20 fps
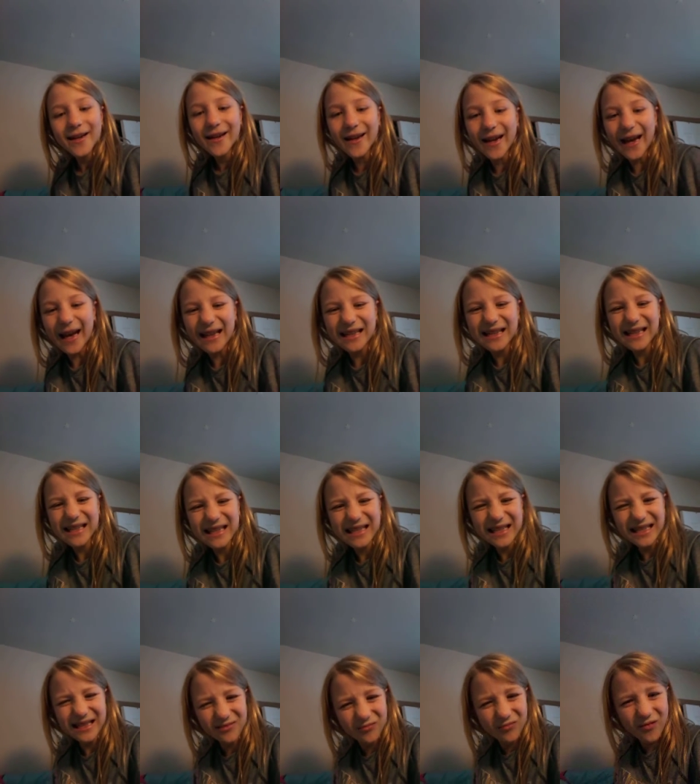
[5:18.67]
Yeah, this
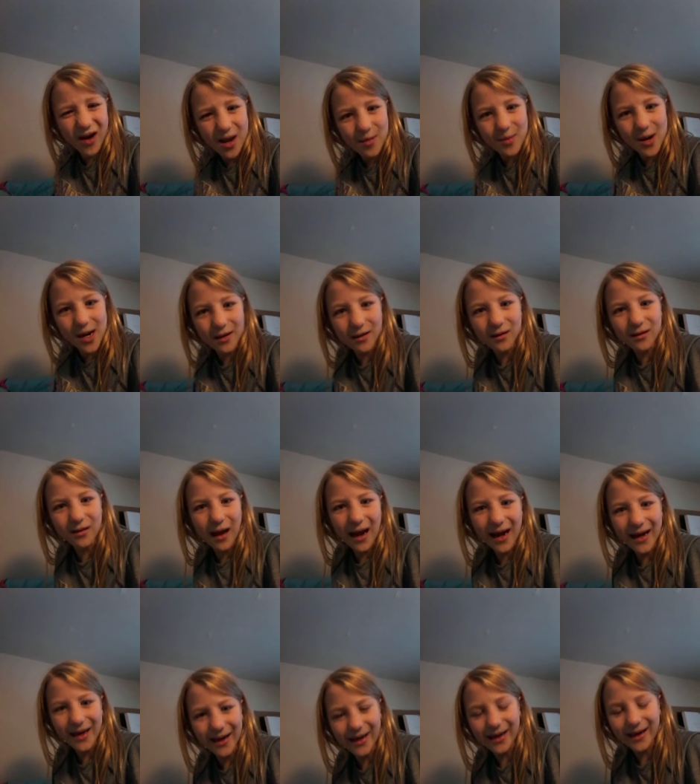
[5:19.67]
is way better
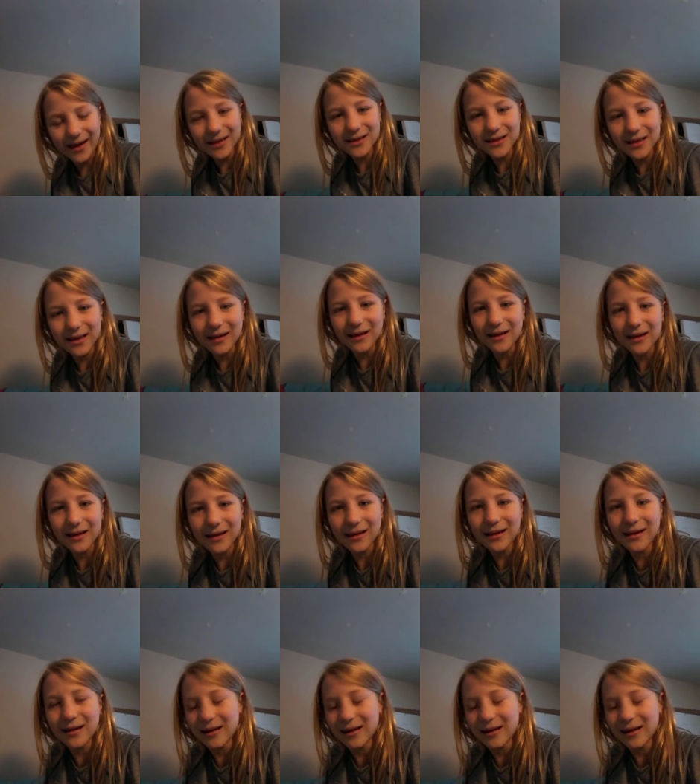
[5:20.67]
lighting, isn't it?